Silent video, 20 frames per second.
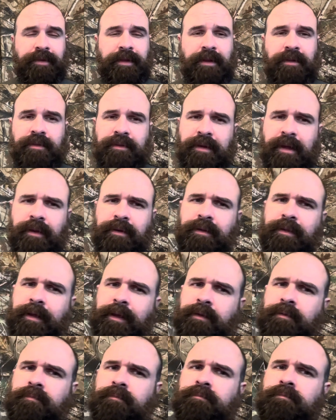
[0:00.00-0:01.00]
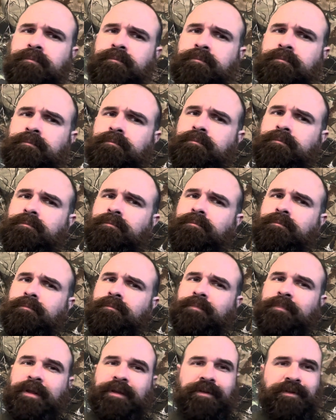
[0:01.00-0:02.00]
They kind of like,
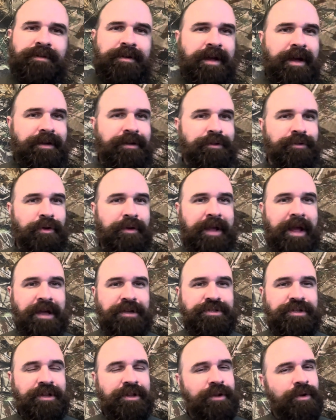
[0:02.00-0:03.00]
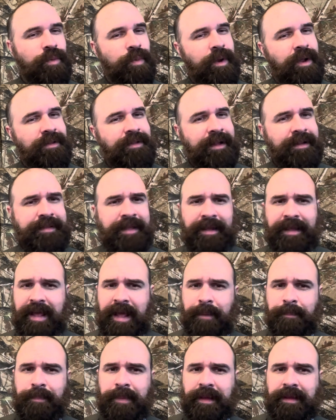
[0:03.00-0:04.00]
they just kind of look at you a little weird, like they
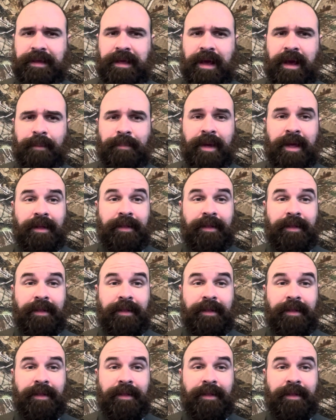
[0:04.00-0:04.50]
can't pick you up.